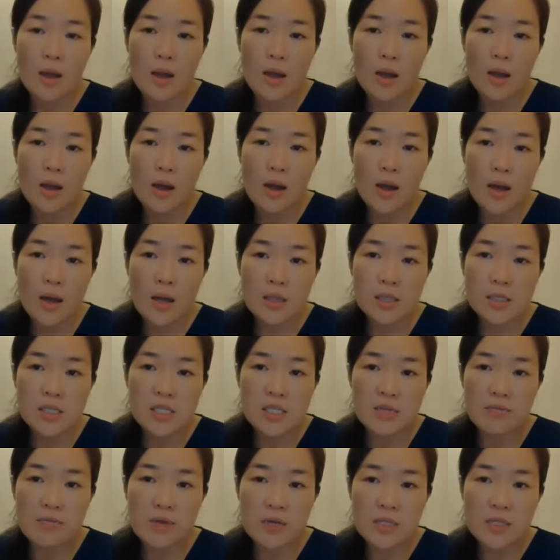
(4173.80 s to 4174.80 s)
And
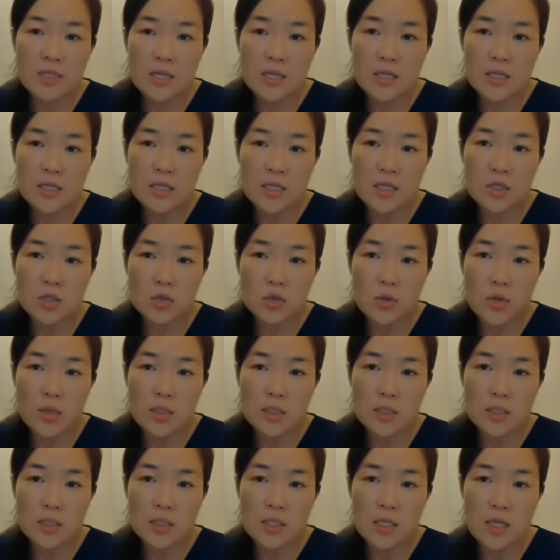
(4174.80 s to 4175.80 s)
simvastatin
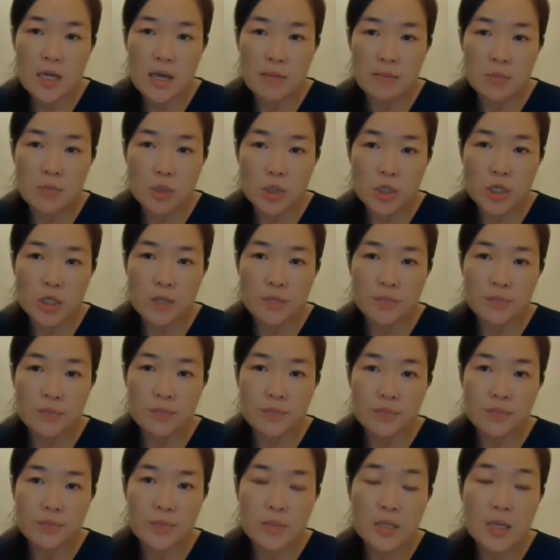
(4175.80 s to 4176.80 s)
20 mg.
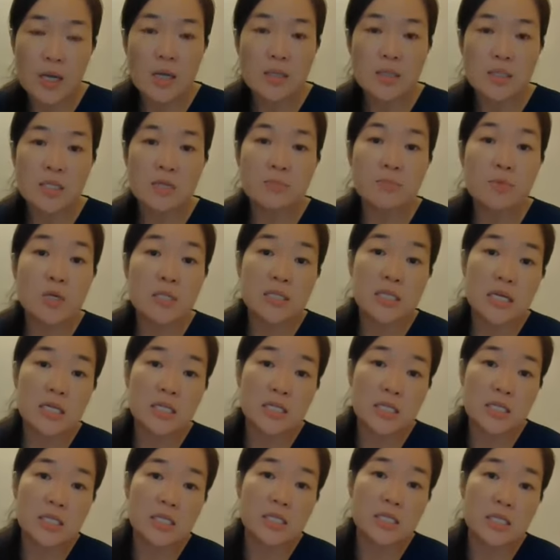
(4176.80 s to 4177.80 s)
Yeah,
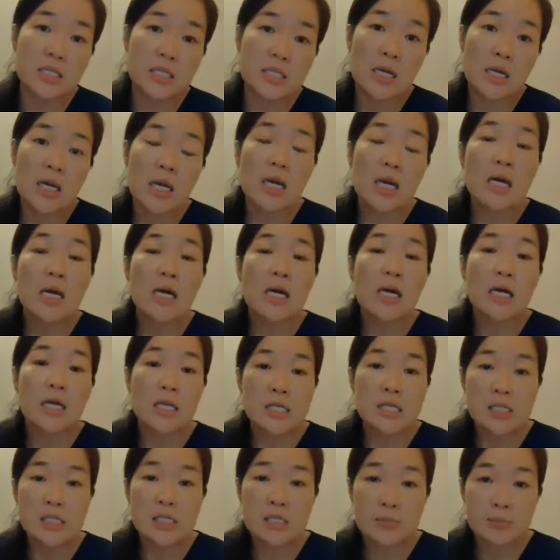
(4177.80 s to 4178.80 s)
simvastatins,
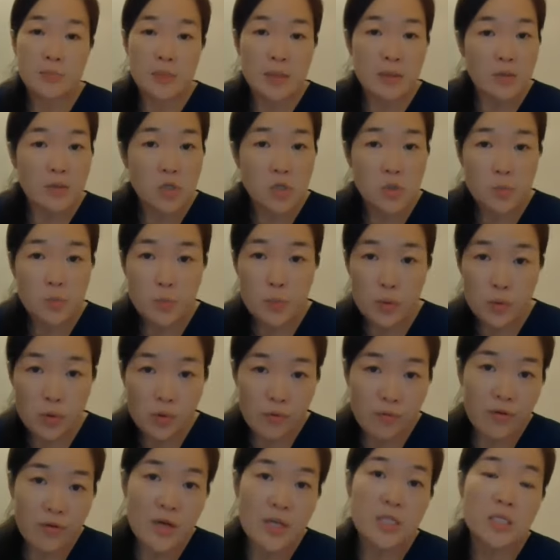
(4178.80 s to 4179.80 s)
it's been
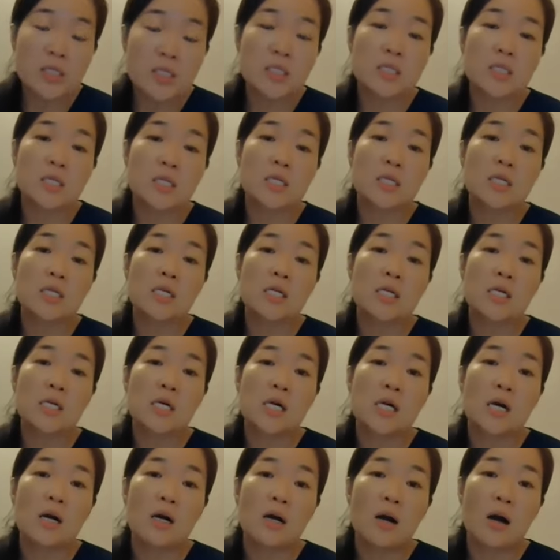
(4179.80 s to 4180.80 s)
proven
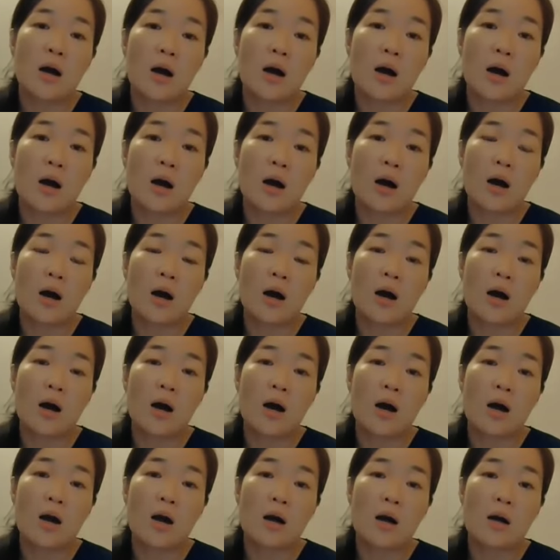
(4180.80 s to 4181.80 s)
uh,
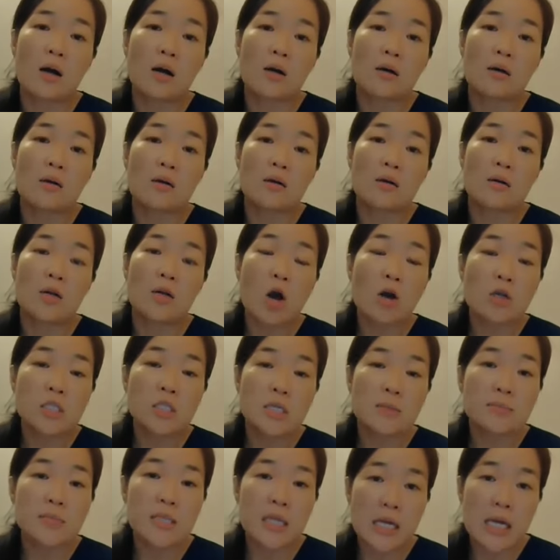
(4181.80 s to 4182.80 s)

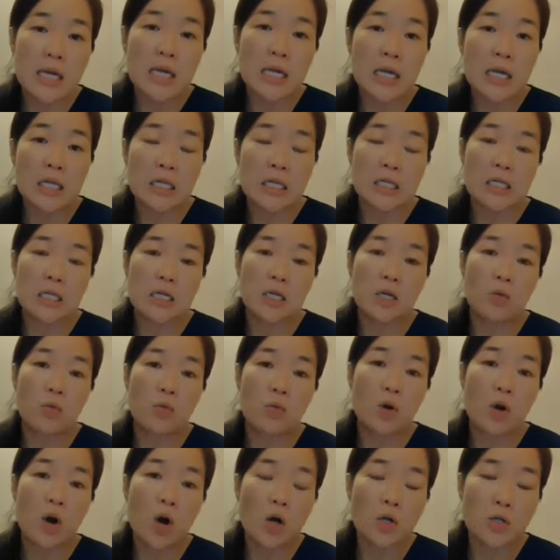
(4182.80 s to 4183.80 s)
long-term taking it, it
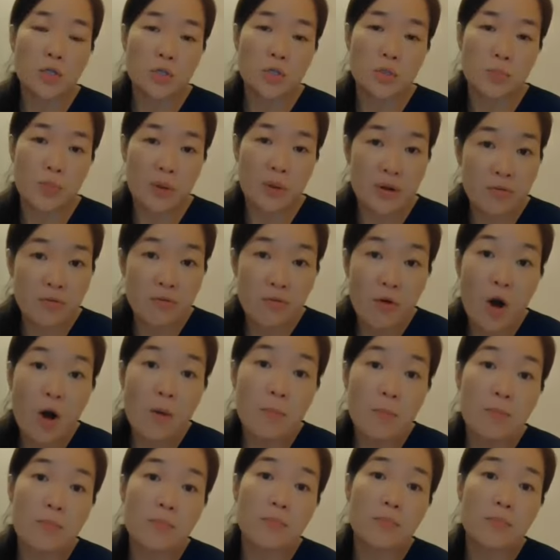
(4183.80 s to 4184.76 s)
will cause brain fog,